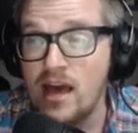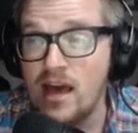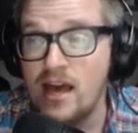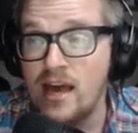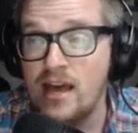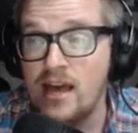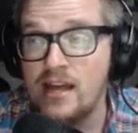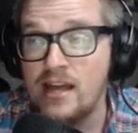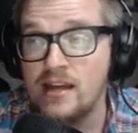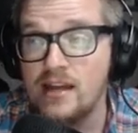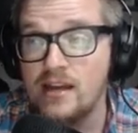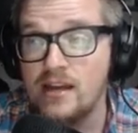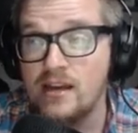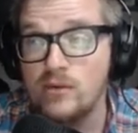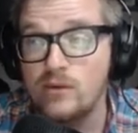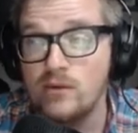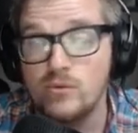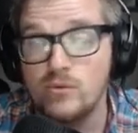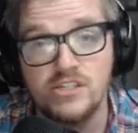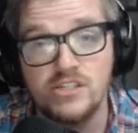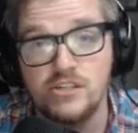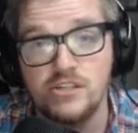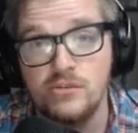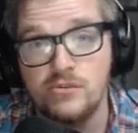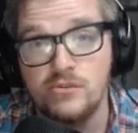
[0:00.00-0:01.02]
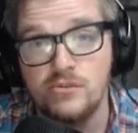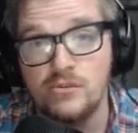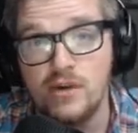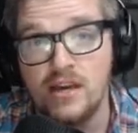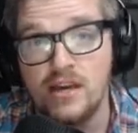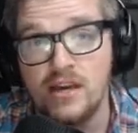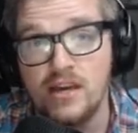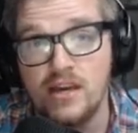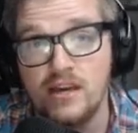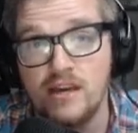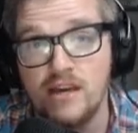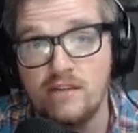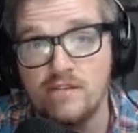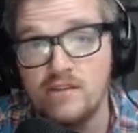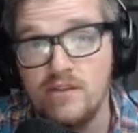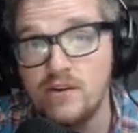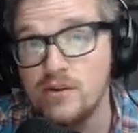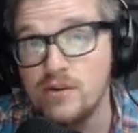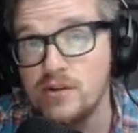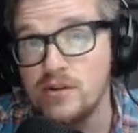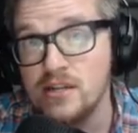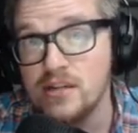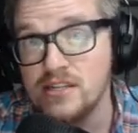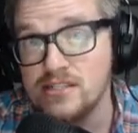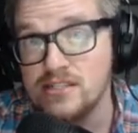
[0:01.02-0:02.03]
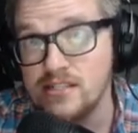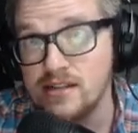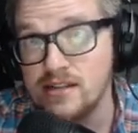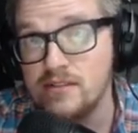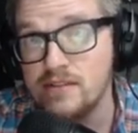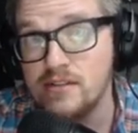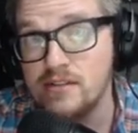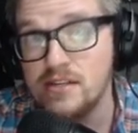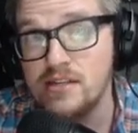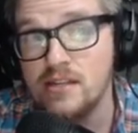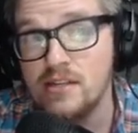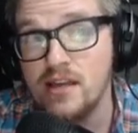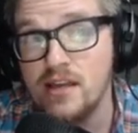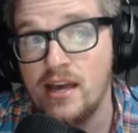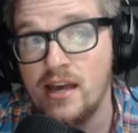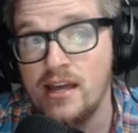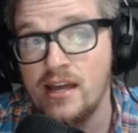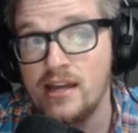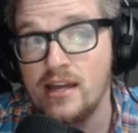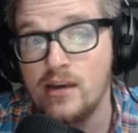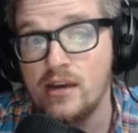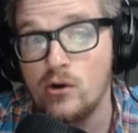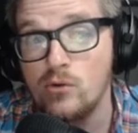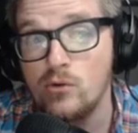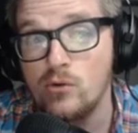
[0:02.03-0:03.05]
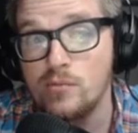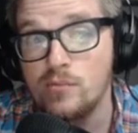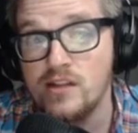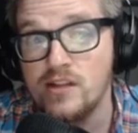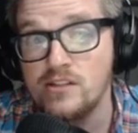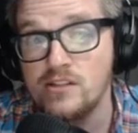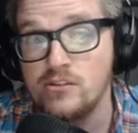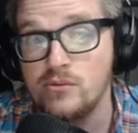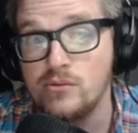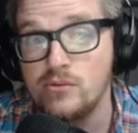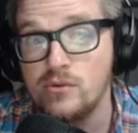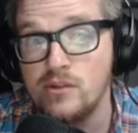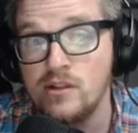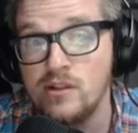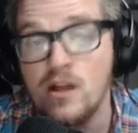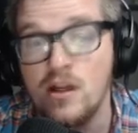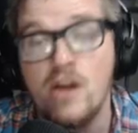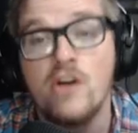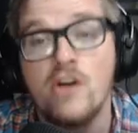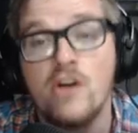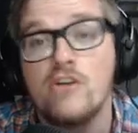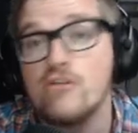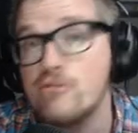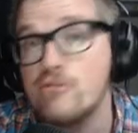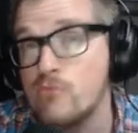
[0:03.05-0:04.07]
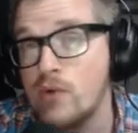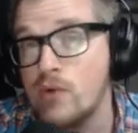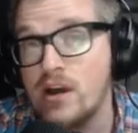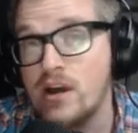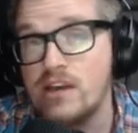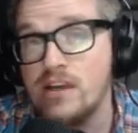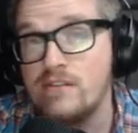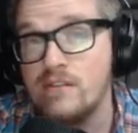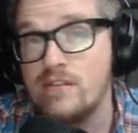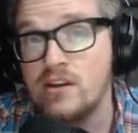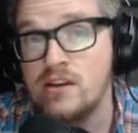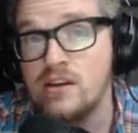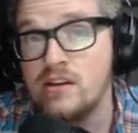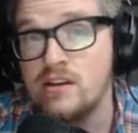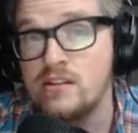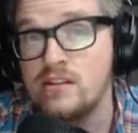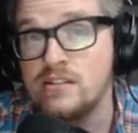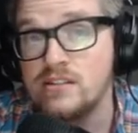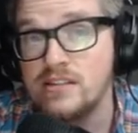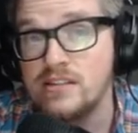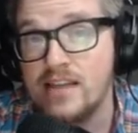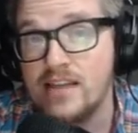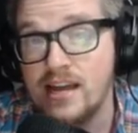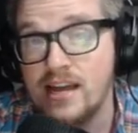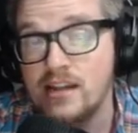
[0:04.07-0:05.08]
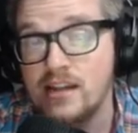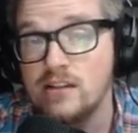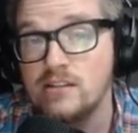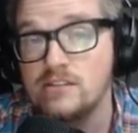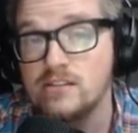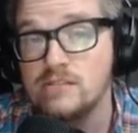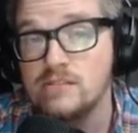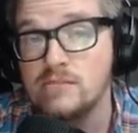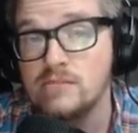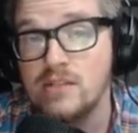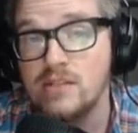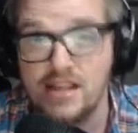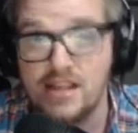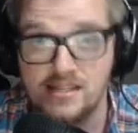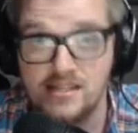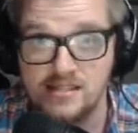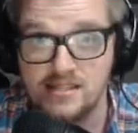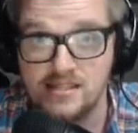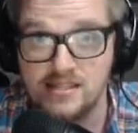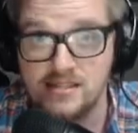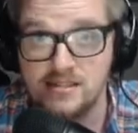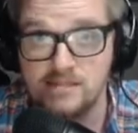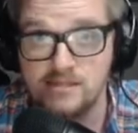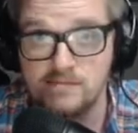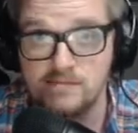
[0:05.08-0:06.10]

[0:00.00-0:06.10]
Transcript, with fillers: and I wish you a very nice leveling and I hope that you will thrive in Cataclysm Classic.